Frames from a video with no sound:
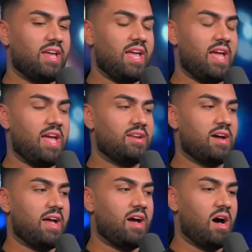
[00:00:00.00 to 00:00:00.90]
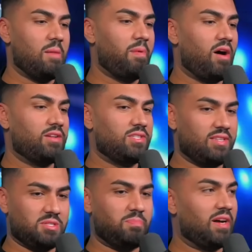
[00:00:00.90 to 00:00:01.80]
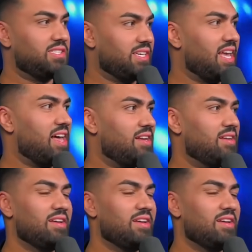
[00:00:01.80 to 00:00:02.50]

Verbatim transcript: And I hop onto this bus again.